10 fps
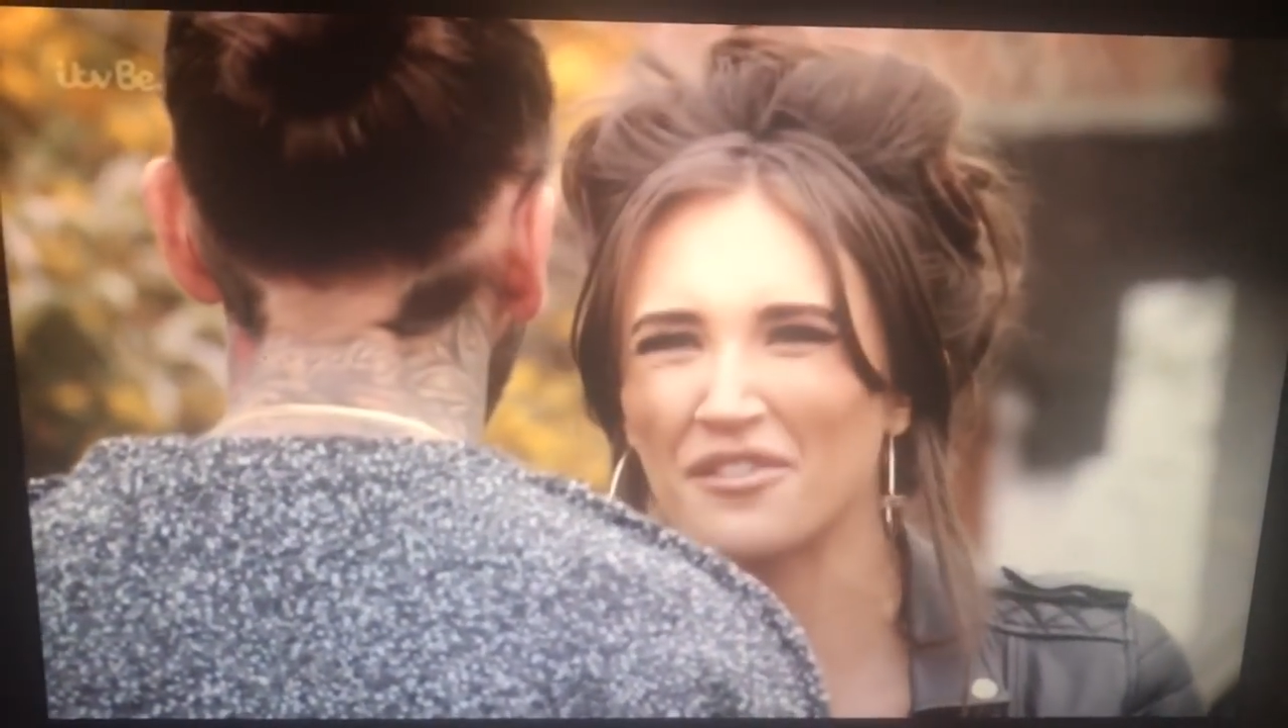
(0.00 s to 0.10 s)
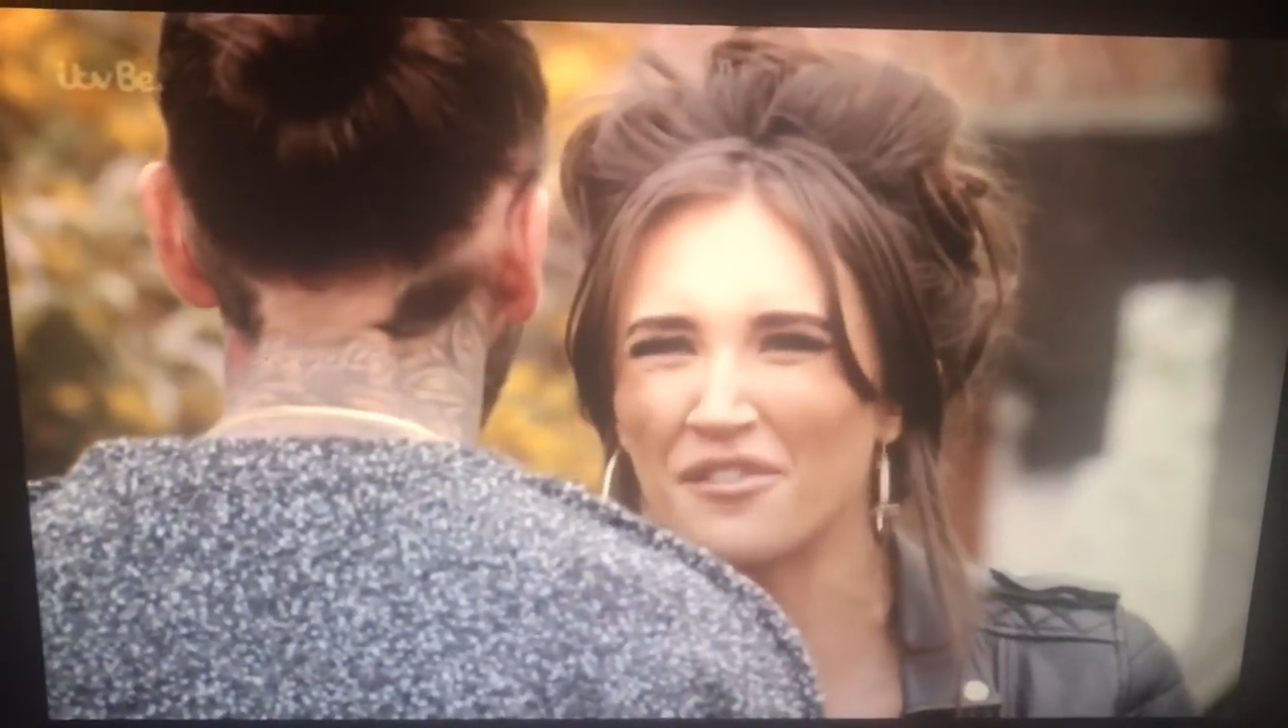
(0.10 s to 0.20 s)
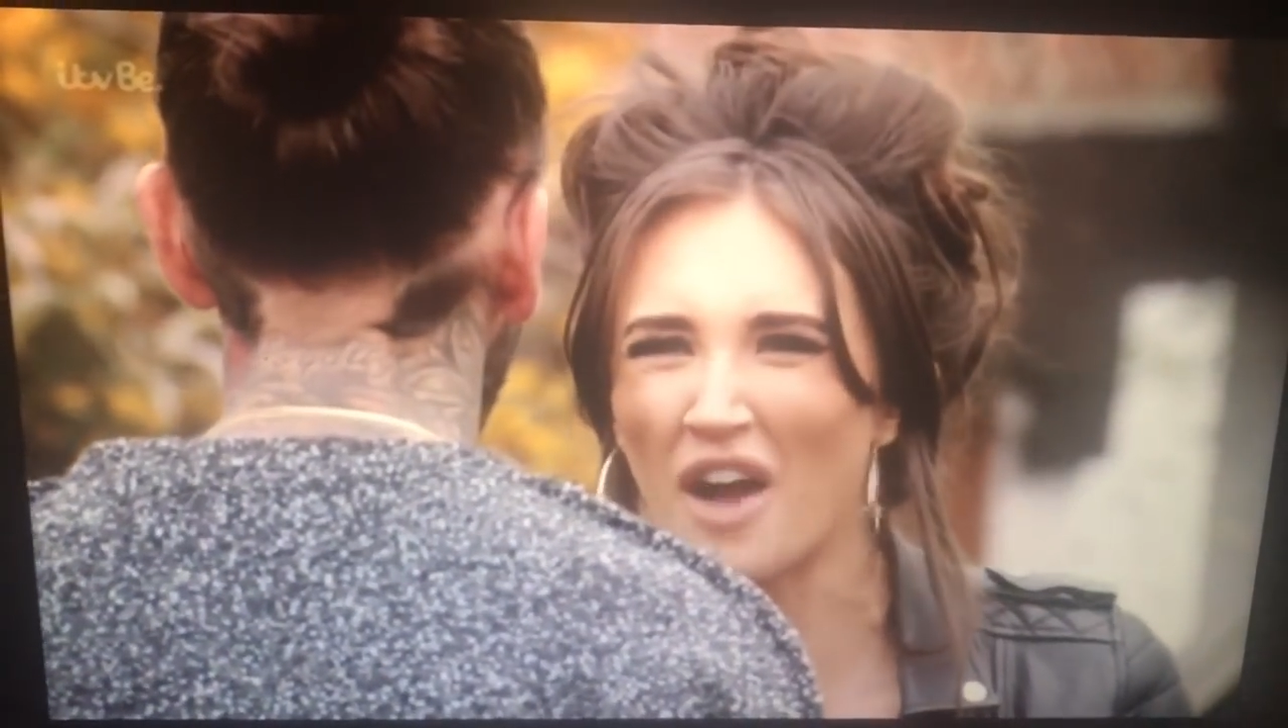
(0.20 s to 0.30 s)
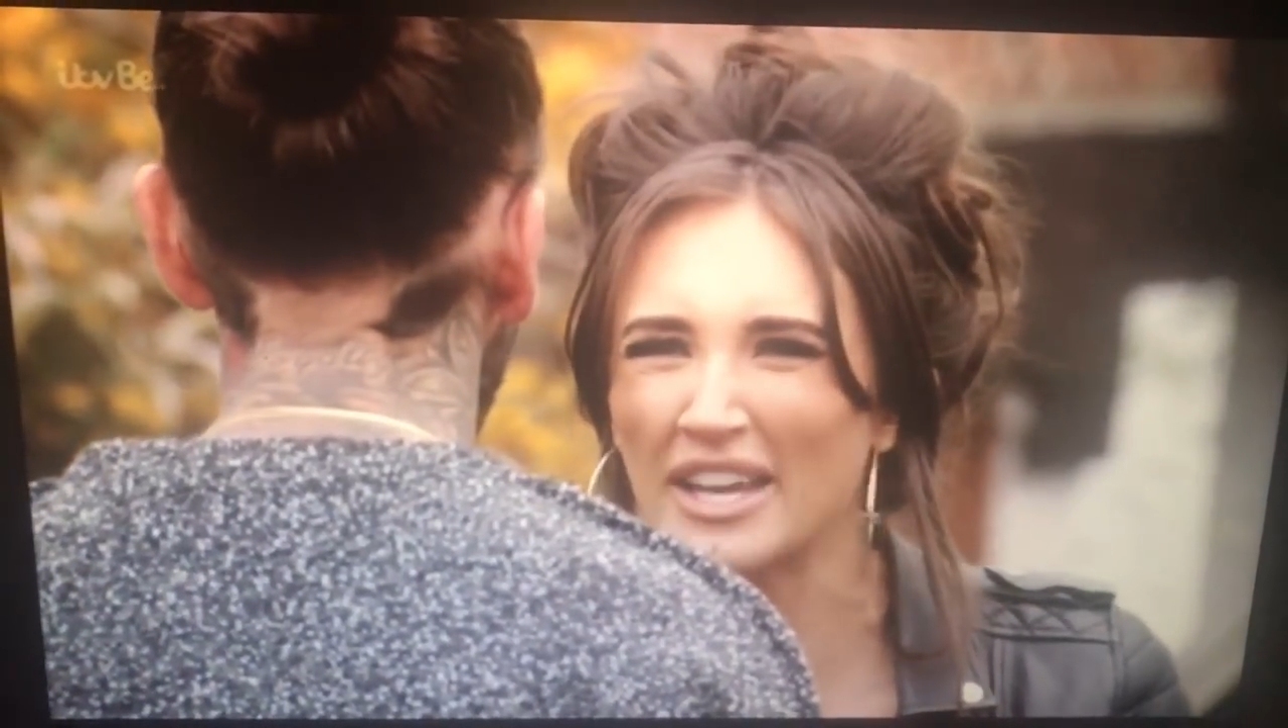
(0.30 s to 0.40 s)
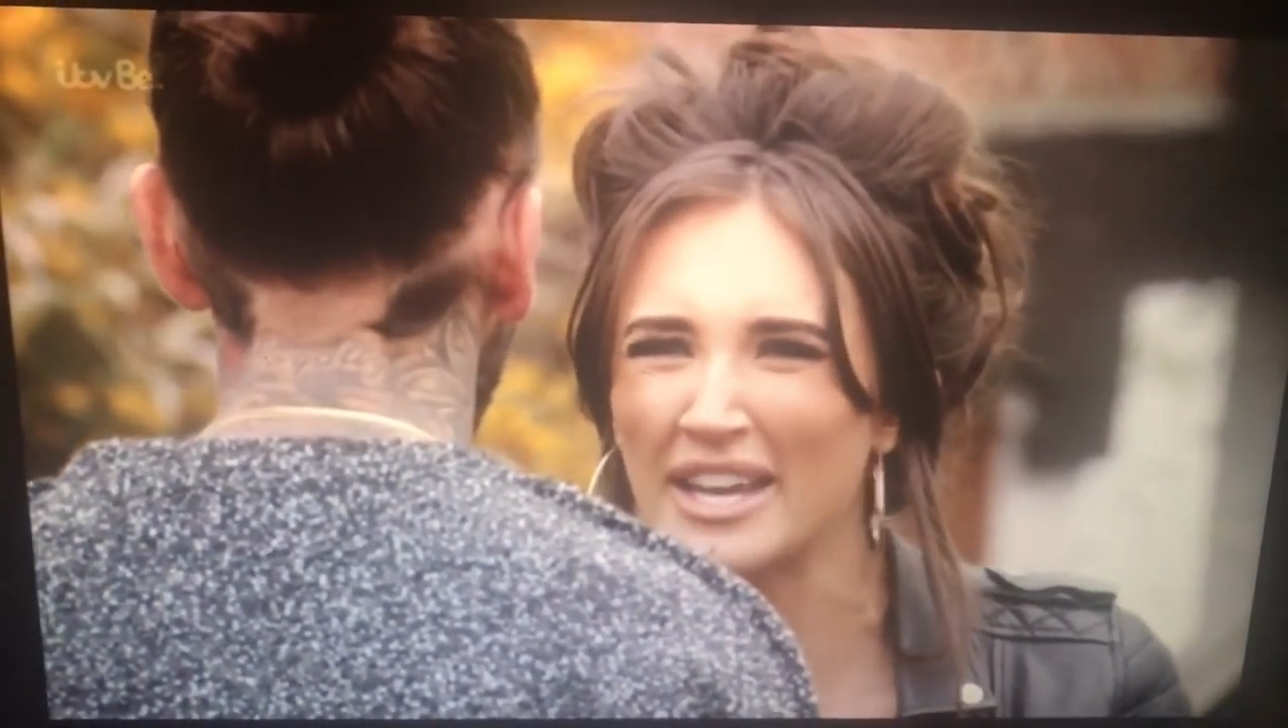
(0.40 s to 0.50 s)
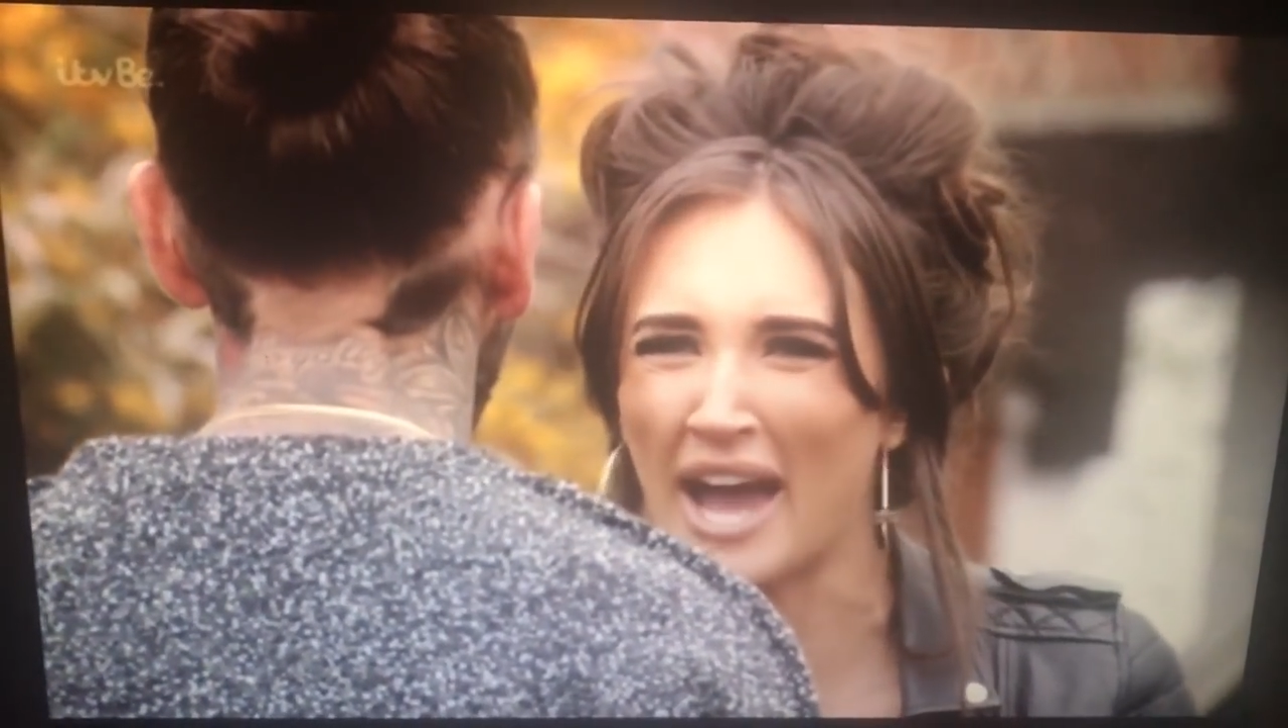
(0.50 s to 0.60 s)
fucking